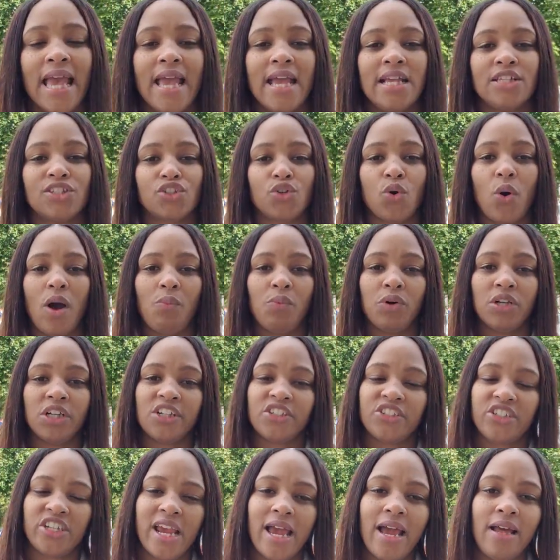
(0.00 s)
And so I want to
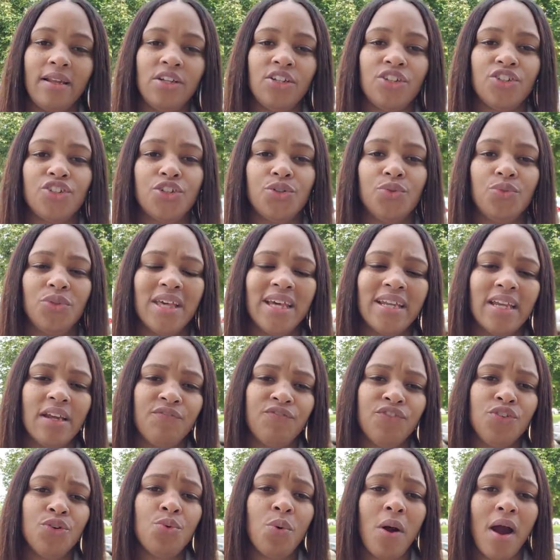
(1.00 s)
challenge you that
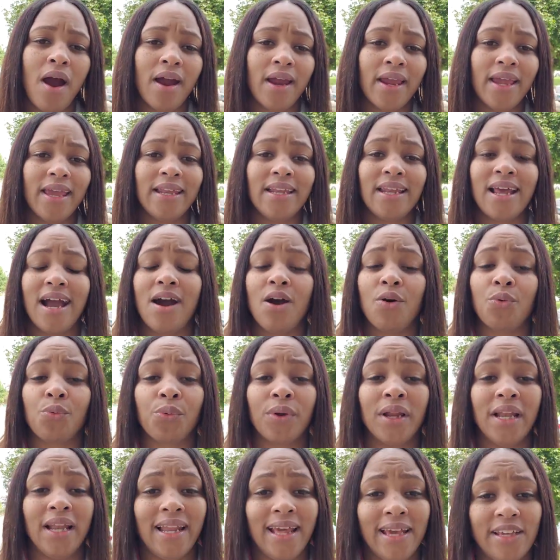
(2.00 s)
if you are in a
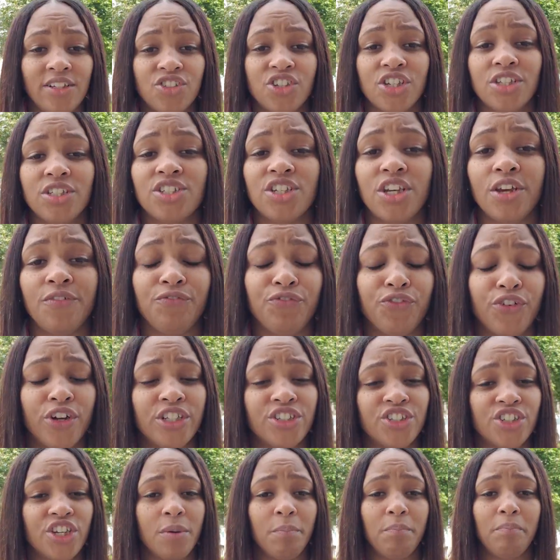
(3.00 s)
relationship,
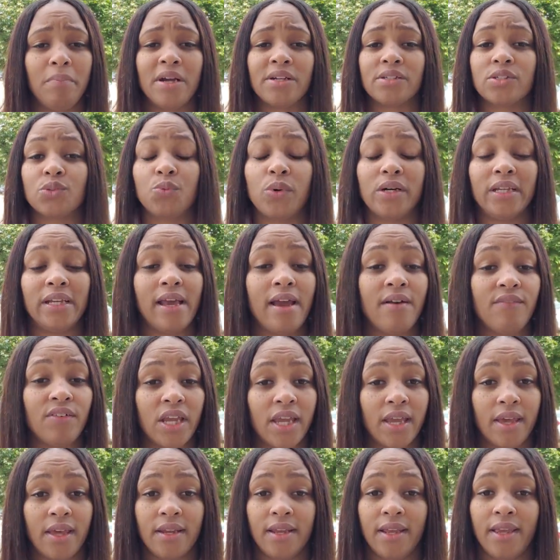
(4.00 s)
friendship, marriage, whatever
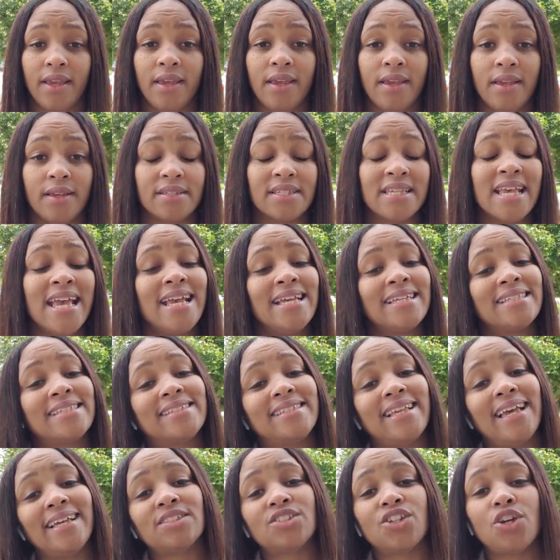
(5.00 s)
it is,
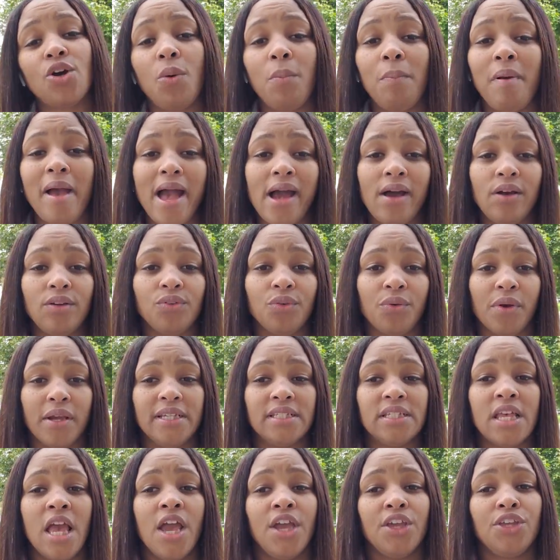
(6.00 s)
set your
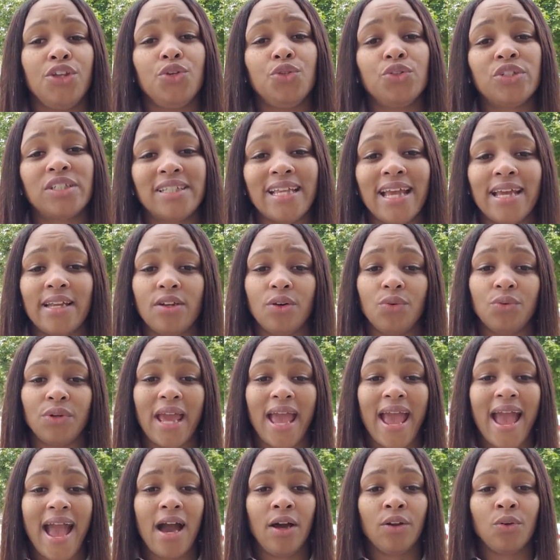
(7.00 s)
boundaries. You stand on
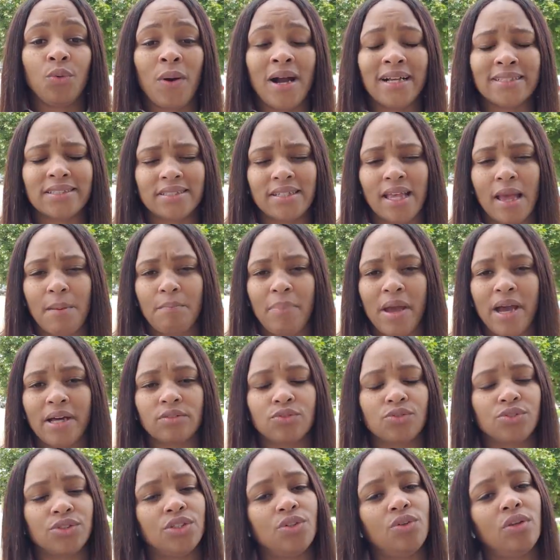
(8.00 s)
that. How do I set
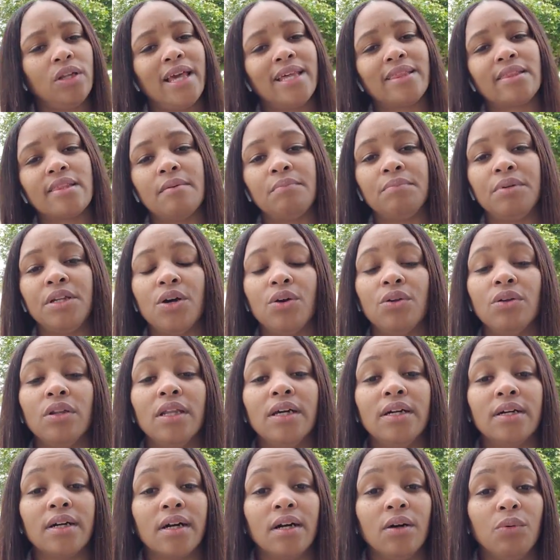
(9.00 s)
boundaries? You let them know,
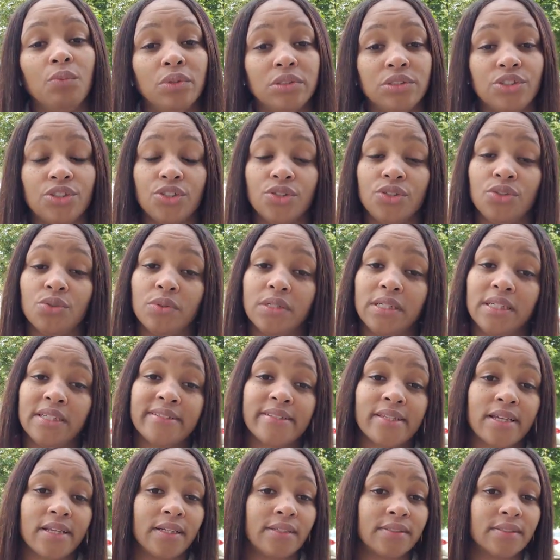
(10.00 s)
look, what you're doing
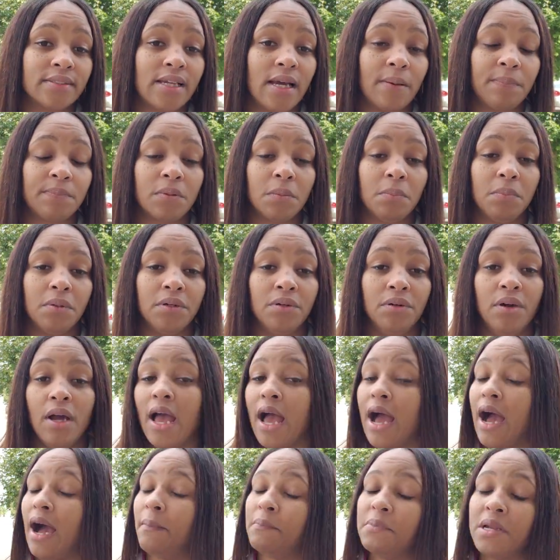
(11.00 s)
is unacceptable.
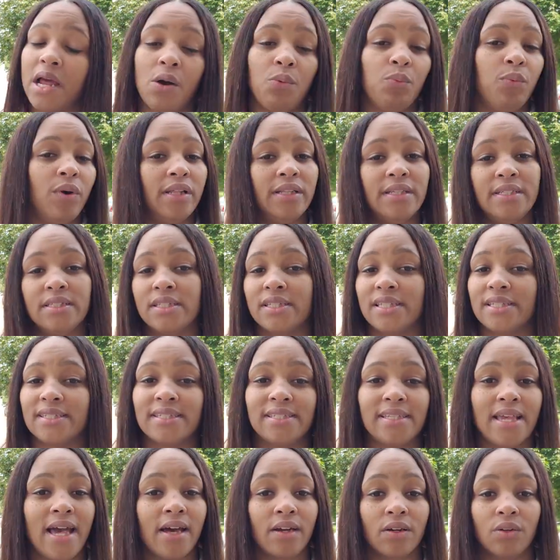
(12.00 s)
I'm not willing to
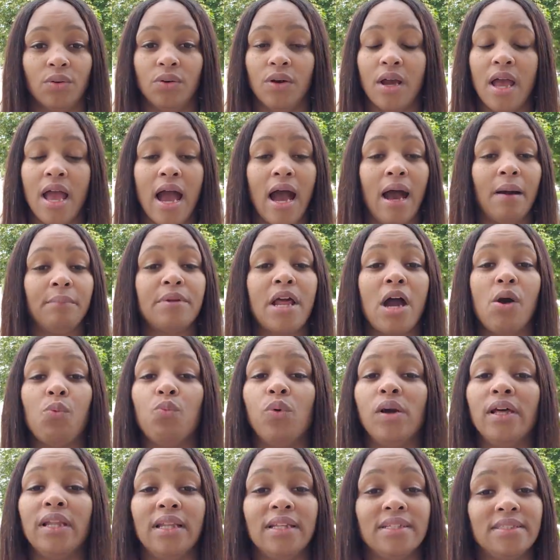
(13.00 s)
settle. I'm not
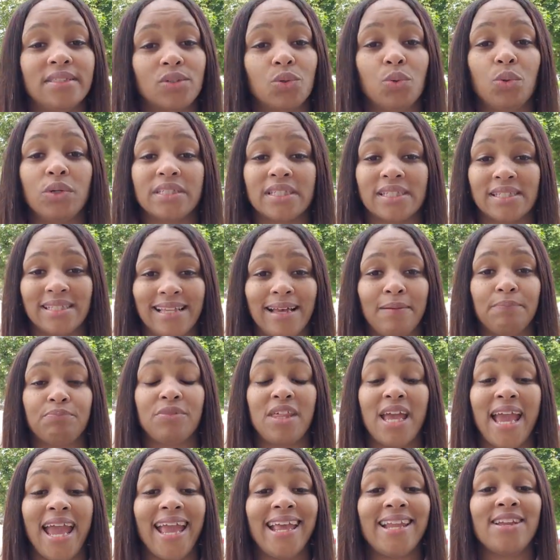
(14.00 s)
willing to accept
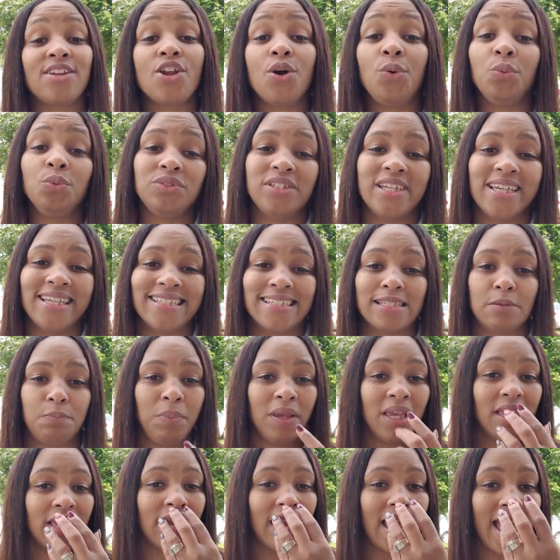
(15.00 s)
that. And don't just
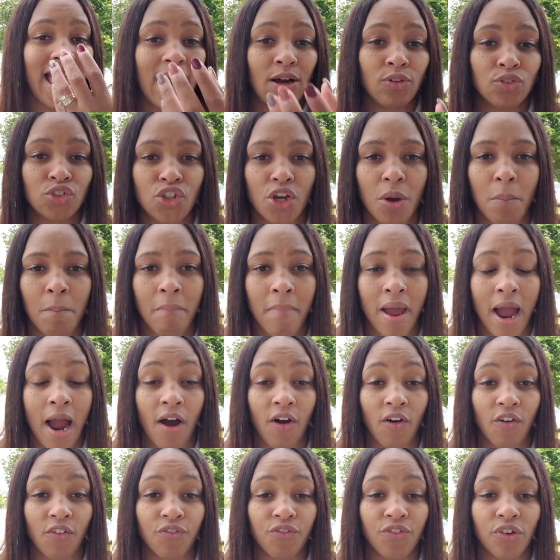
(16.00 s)
speak it out your
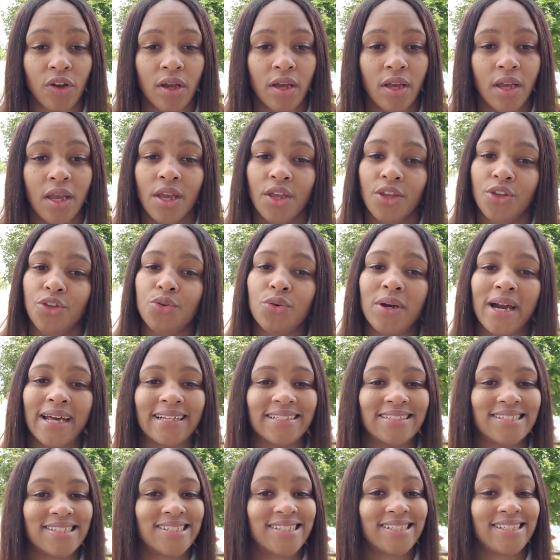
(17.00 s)
mouth. You got
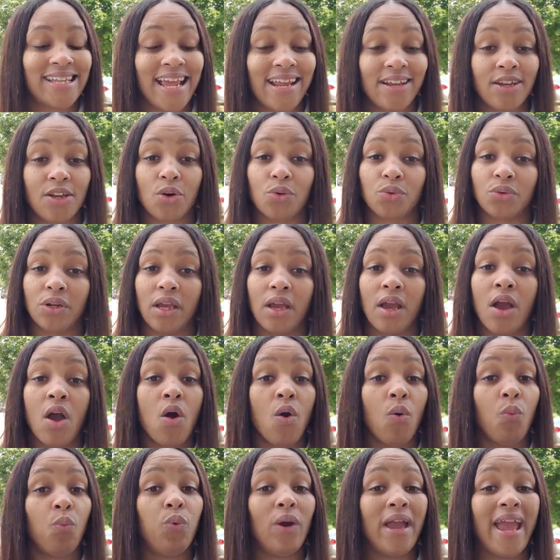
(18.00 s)
to stand on it
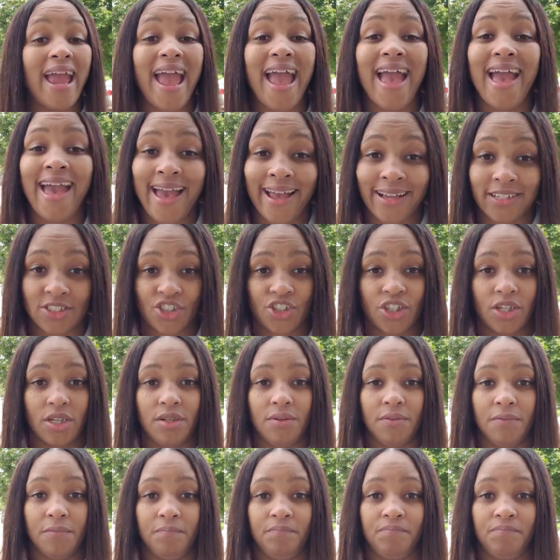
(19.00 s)
with action.